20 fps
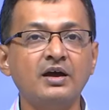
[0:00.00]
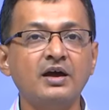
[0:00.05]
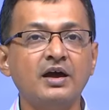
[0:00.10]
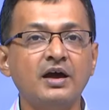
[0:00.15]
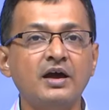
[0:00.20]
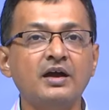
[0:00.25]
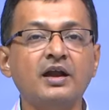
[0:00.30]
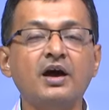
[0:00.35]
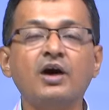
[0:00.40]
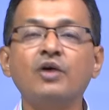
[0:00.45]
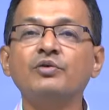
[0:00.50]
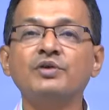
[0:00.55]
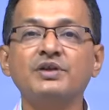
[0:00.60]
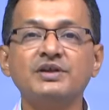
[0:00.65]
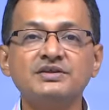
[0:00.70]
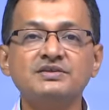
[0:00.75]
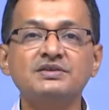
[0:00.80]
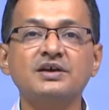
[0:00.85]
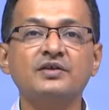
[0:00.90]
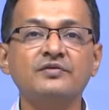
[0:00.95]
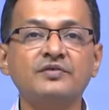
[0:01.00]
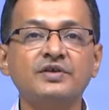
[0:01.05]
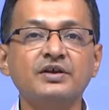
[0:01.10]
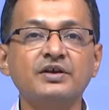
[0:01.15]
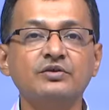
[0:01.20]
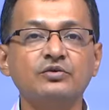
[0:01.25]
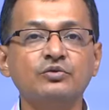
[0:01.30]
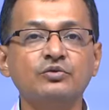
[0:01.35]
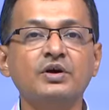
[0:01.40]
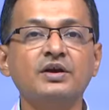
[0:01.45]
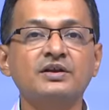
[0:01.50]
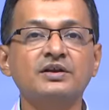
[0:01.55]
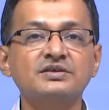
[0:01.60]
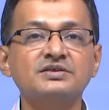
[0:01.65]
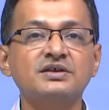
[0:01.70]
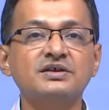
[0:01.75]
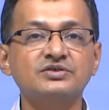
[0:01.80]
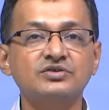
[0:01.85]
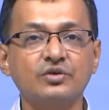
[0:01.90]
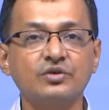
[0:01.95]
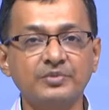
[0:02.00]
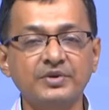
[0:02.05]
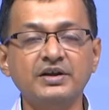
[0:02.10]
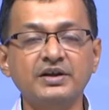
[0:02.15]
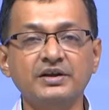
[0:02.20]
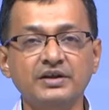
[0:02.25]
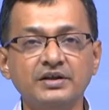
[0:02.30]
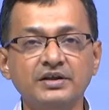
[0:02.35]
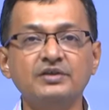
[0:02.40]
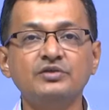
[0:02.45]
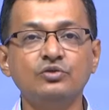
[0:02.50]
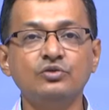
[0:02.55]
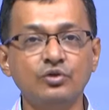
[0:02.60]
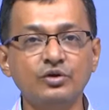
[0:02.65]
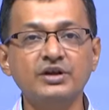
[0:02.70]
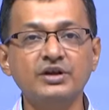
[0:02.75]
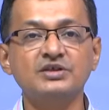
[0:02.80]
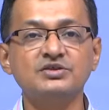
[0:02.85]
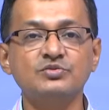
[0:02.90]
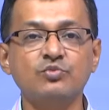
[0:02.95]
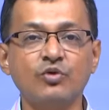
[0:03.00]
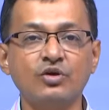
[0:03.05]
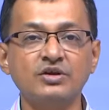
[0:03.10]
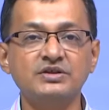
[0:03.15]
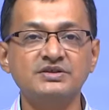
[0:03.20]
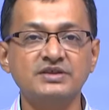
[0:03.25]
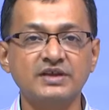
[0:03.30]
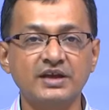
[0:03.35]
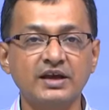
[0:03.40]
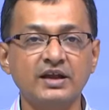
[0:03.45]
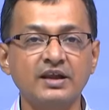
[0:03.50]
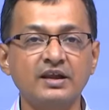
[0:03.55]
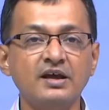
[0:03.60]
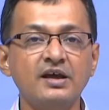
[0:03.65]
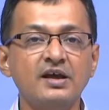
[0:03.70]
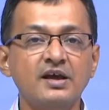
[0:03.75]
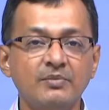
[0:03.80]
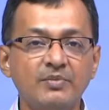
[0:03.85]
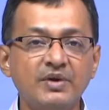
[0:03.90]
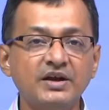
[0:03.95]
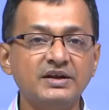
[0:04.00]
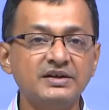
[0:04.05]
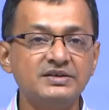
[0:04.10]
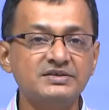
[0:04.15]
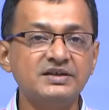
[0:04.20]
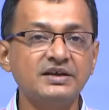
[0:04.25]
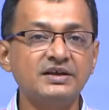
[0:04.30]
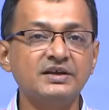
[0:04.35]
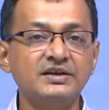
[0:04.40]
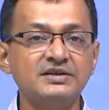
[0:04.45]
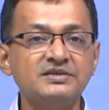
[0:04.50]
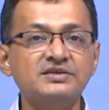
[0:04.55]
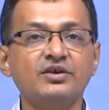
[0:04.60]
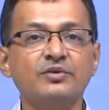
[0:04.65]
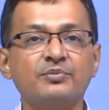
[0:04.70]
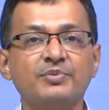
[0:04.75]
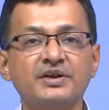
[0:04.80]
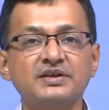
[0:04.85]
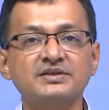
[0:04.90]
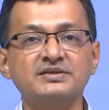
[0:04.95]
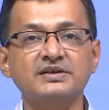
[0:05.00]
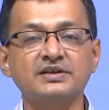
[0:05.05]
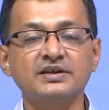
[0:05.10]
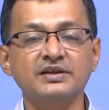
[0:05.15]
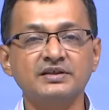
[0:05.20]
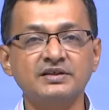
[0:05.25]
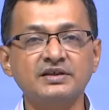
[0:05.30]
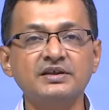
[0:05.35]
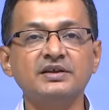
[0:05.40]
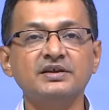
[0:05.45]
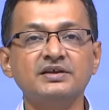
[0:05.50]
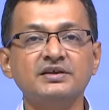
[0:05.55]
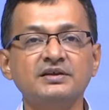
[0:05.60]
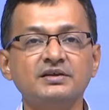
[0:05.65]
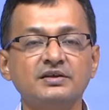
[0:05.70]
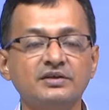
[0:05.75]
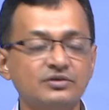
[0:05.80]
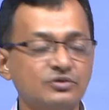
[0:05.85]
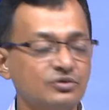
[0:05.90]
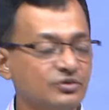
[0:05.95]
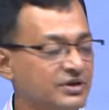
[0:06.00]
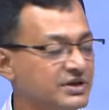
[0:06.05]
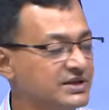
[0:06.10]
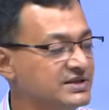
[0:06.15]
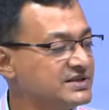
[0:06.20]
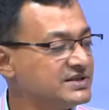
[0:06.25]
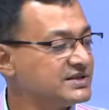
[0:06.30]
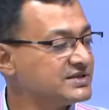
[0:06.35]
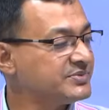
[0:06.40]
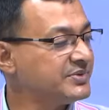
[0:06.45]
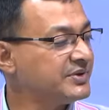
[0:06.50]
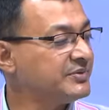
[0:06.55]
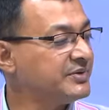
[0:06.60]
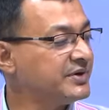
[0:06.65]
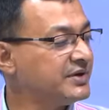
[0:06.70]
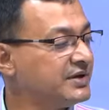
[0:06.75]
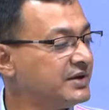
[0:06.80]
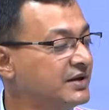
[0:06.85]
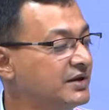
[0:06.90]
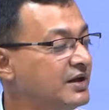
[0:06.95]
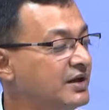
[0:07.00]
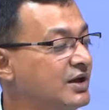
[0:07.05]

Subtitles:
and how it is serving to our research community, though in a small scale, but it's a operational thing, though it is experimental.